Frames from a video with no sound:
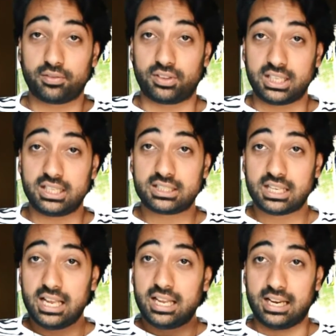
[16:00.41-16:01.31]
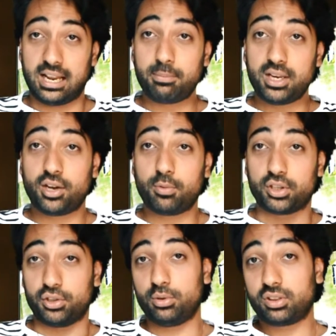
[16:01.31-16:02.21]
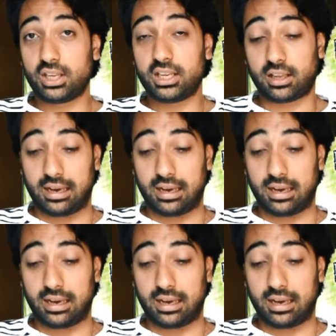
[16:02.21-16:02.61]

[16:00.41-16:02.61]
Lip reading: of these, let me know what you think,